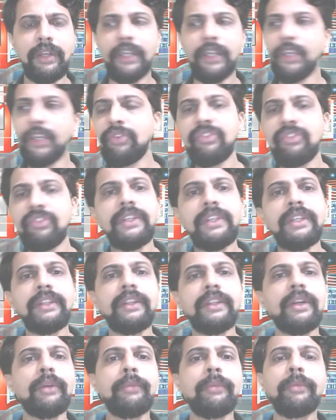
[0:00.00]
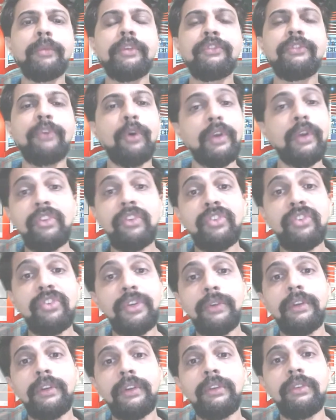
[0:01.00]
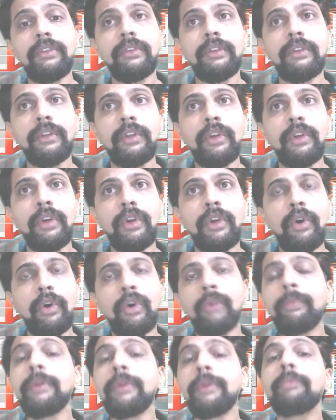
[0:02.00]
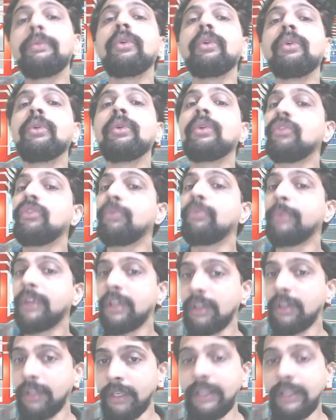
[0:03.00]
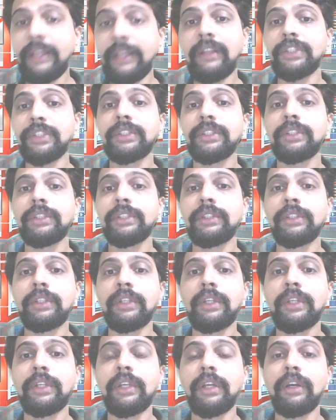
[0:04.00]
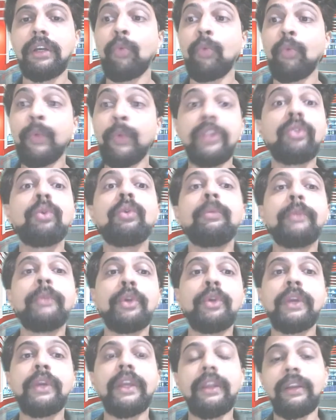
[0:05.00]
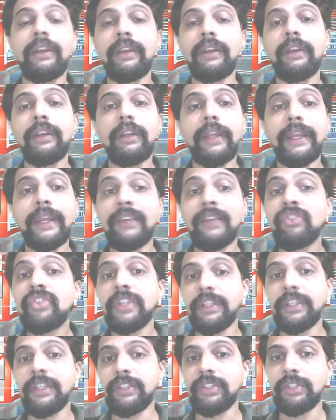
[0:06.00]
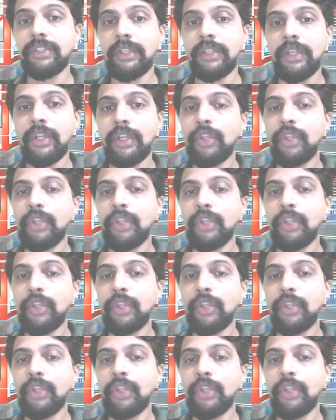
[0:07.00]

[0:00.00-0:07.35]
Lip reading: In your city, there may be foreign students or people who could speak in English with whom you can exchange.